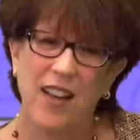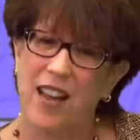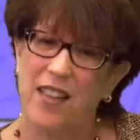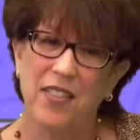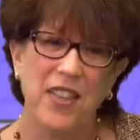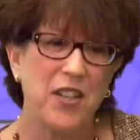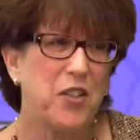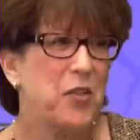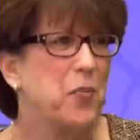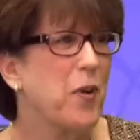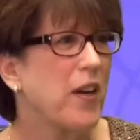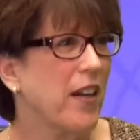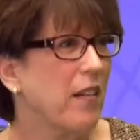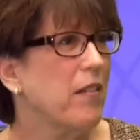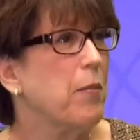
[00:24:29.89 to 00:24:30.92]
And they just
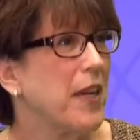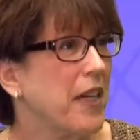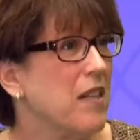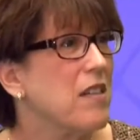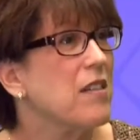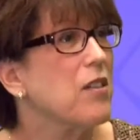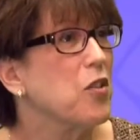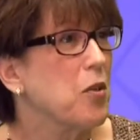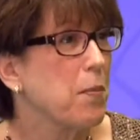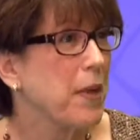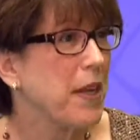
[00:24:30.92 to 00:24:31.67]
want it, and they'll make a decision